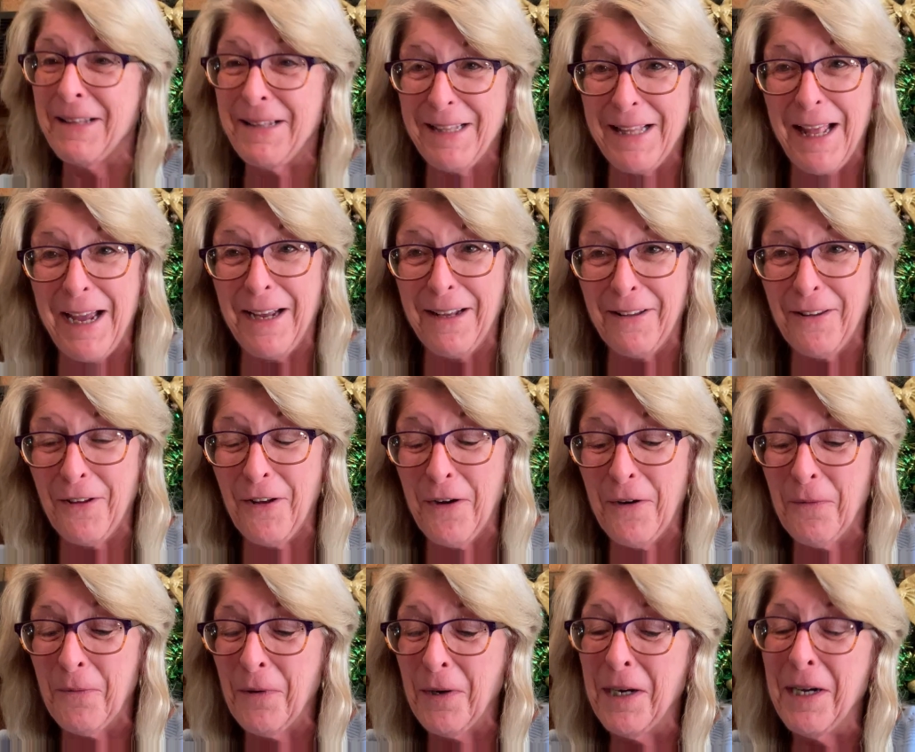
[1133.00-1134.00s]
That's
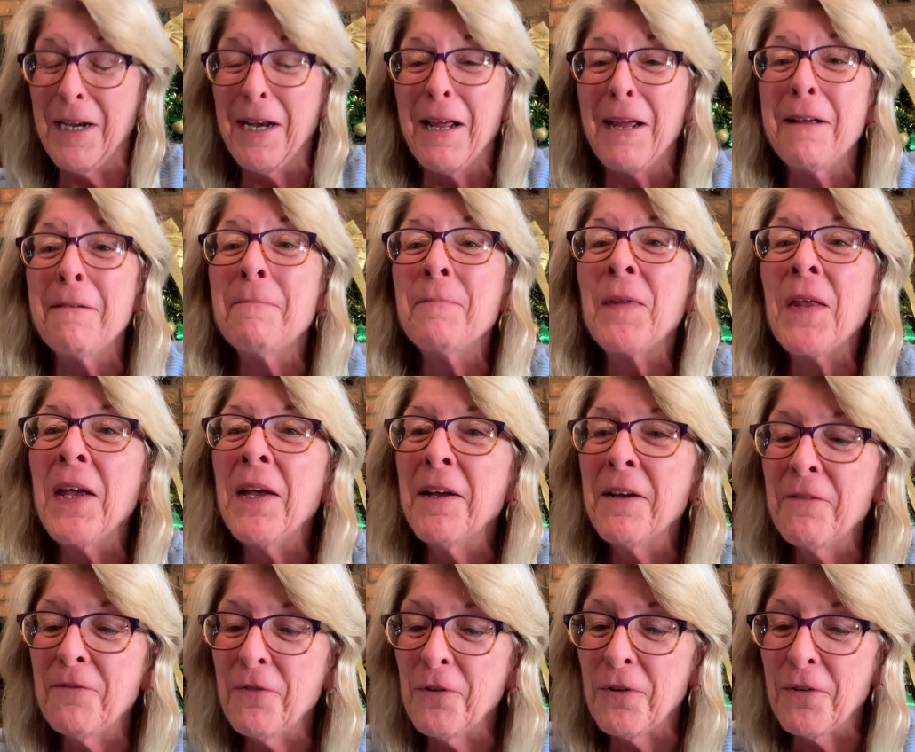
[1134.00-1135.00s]
our reading
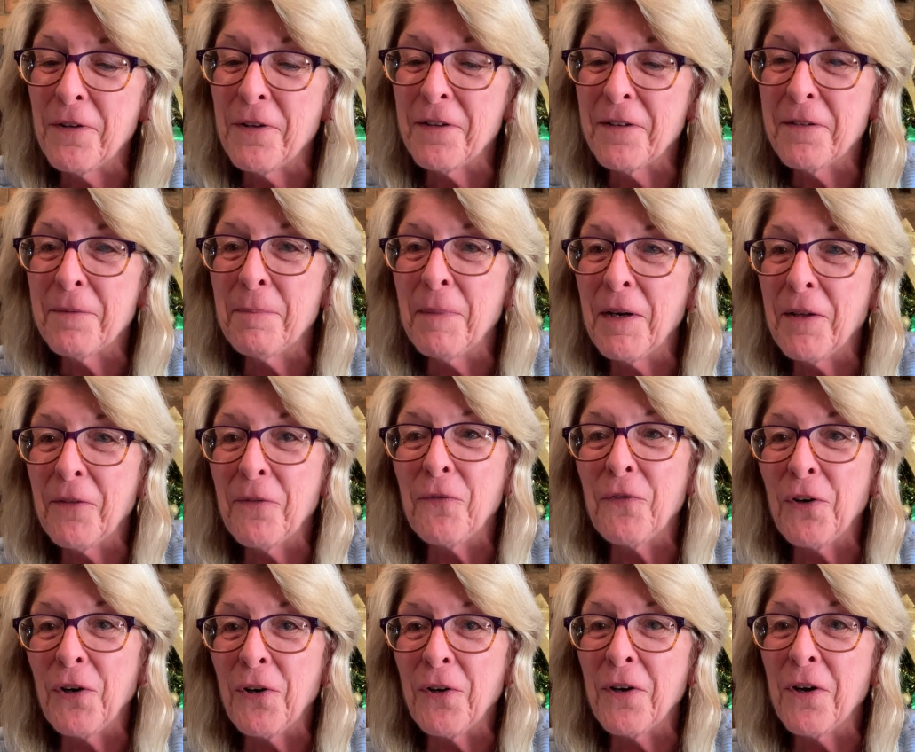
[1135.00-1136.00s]
for this month,
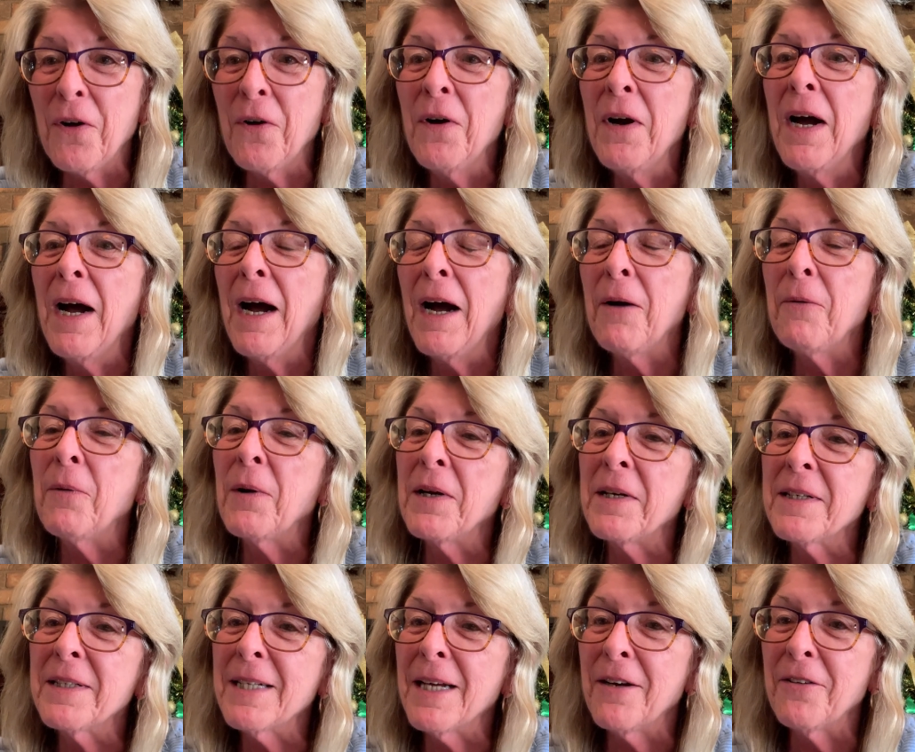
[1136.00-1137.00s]
Virgo. I want
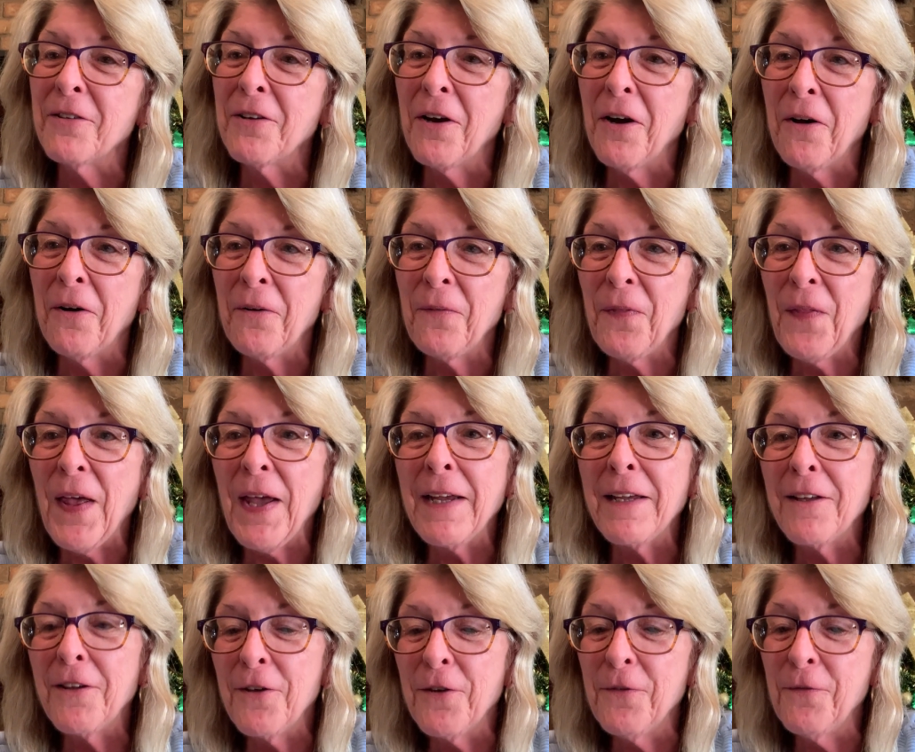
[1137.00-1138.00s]
to tell you all
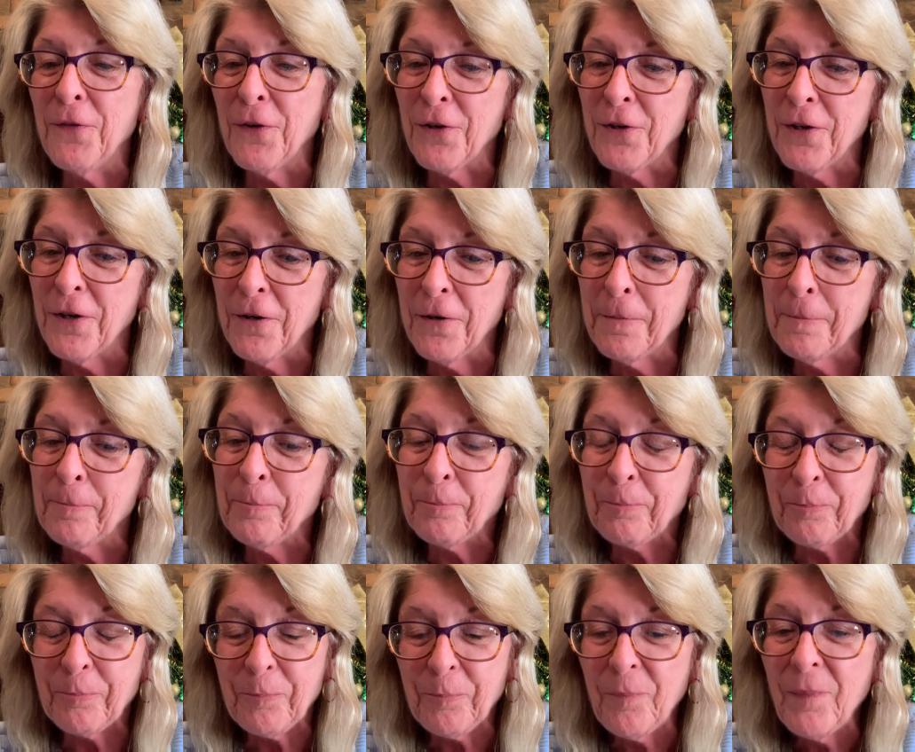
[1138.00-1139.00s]
thank you for your
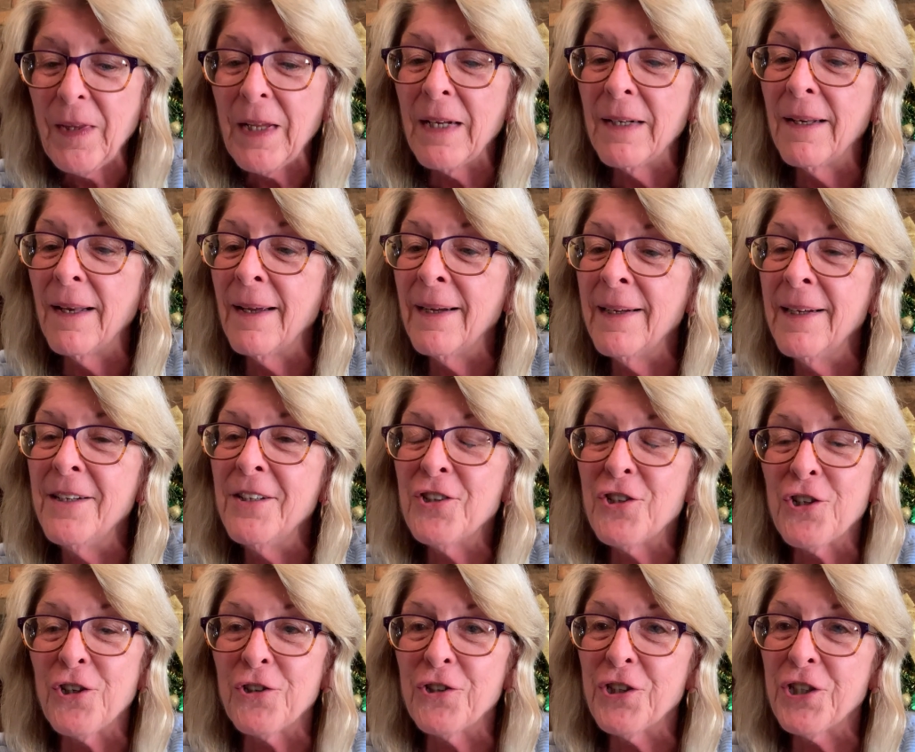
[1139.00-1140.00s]

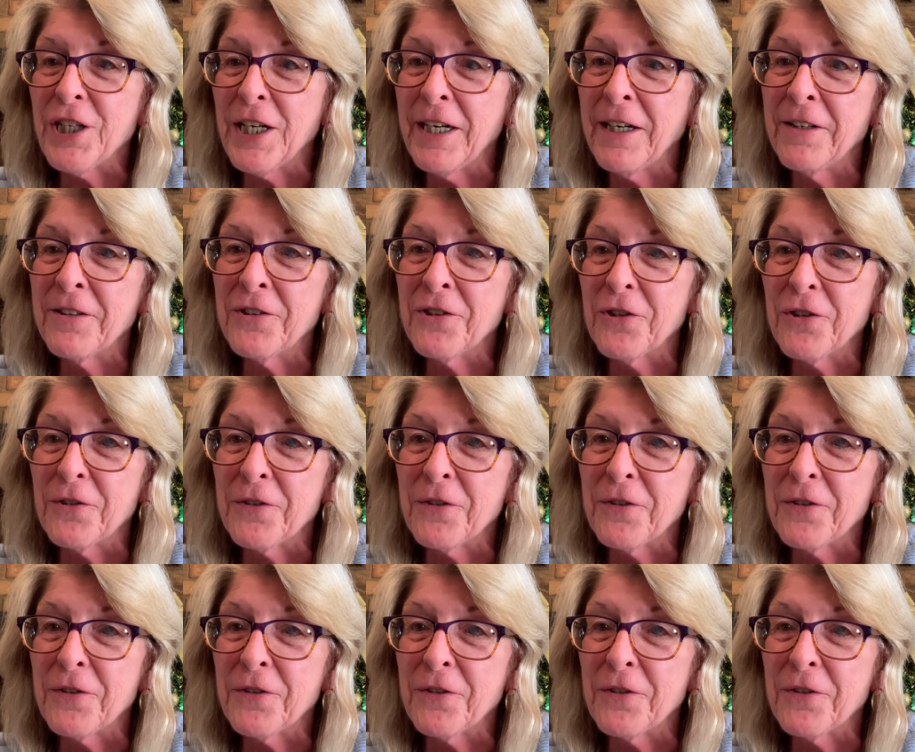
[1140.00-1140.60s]
likes, your shares,